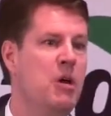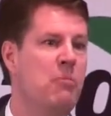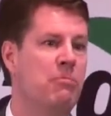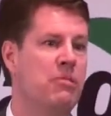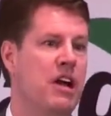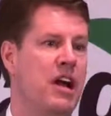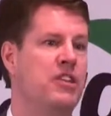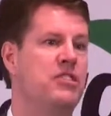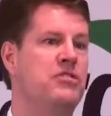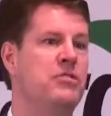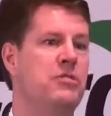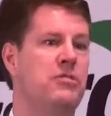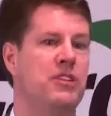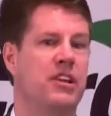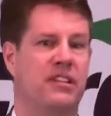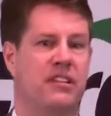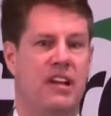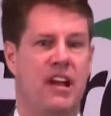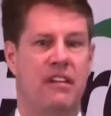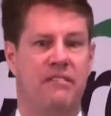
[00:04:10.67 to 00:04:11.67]
but I do
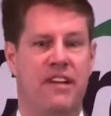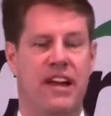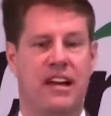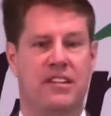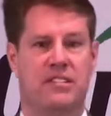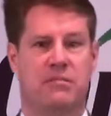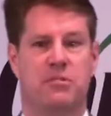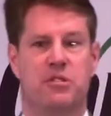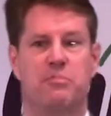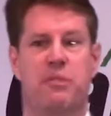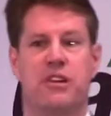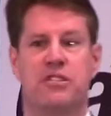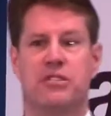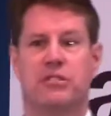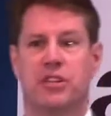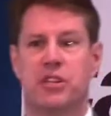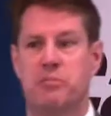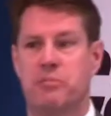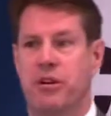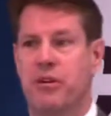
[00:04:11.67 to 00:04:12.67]
think that I've had some
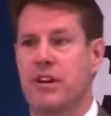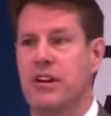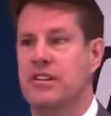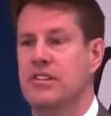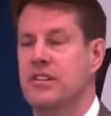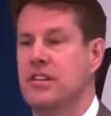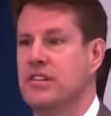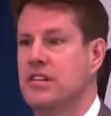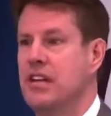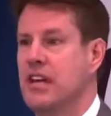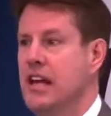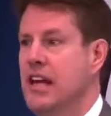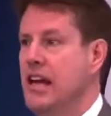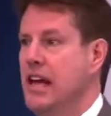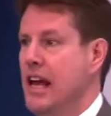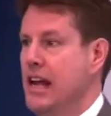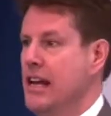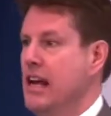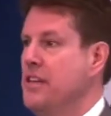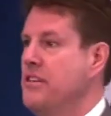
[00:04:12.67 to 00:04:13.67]
special experiences,
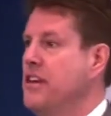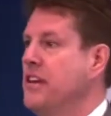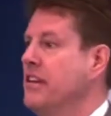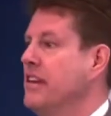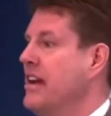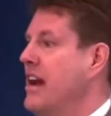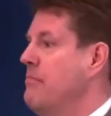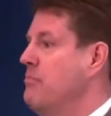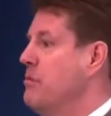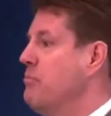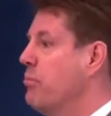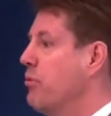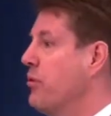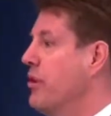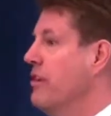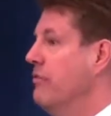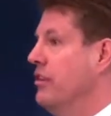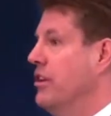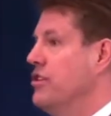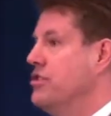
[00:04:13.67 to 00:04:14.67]
and I think that I've been
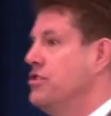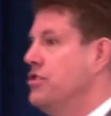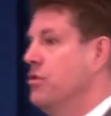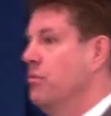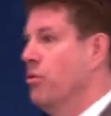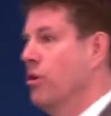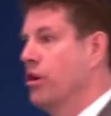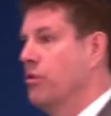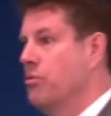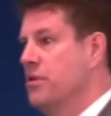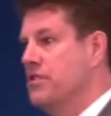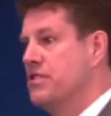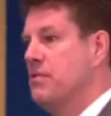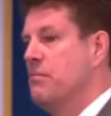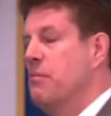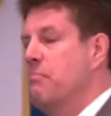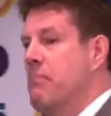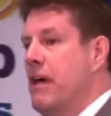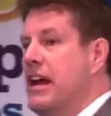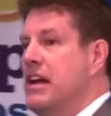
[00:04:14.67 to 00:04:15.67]
privileged to work with
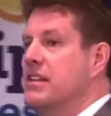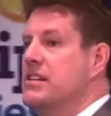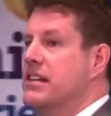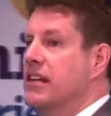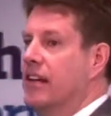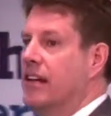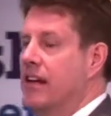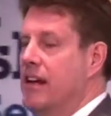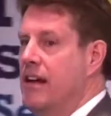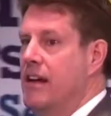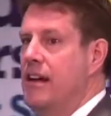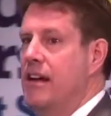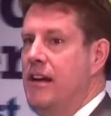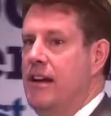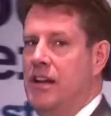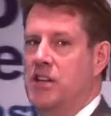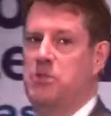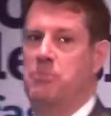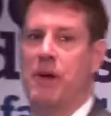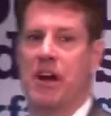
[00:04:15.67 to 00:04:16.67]
some amazing
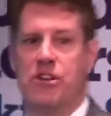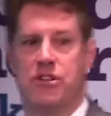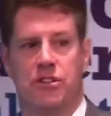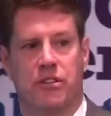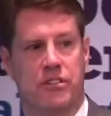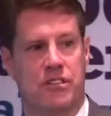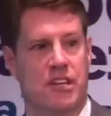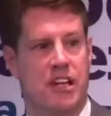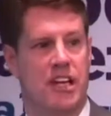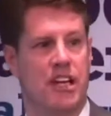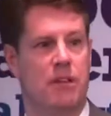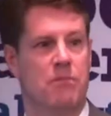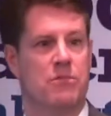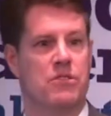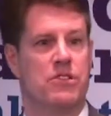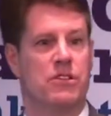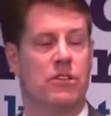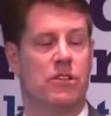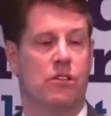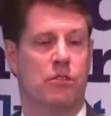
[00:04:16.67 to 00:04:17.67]
and special
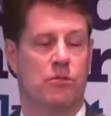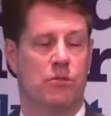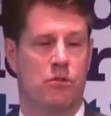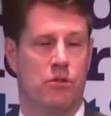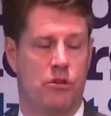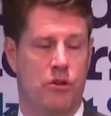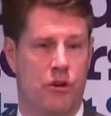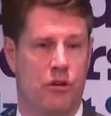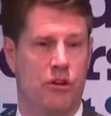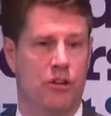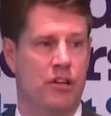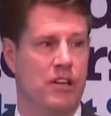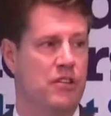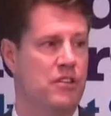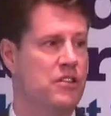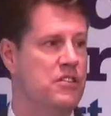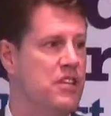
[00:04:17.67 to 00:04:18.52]
teams. Currently the